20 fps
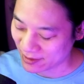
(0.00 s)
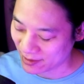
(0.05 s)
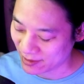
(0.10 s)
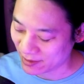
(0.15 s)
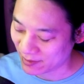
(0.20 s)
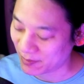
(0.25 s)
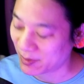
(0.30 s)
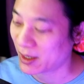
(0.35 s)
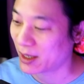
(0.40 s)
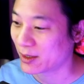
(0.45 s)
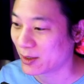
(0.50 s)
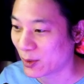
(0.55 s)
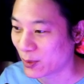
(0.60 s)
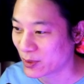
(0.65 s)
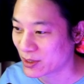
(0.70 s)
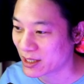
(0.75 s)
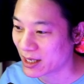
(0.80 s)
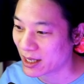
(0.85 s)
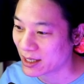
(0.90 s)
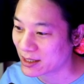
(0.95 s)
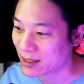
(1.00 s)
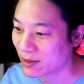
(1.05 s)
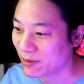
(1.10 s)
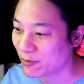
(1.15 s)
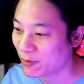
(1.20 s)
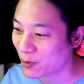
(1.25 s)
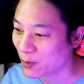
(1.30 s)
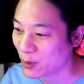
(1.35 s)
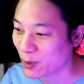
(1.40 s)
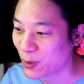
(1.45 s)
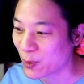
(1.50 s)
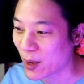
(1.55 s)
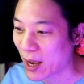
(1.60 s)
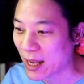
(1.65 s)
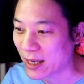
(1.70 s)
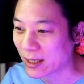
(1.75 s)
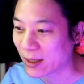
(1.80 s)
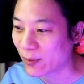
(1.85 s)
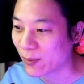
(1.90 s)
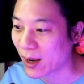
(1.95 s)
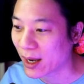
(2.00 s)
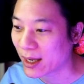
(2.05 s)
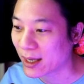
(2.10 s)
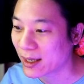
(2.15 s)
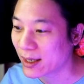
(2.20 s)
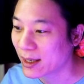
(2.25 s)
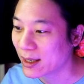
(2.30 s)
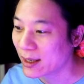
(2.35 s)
But I know it's late for you anyway.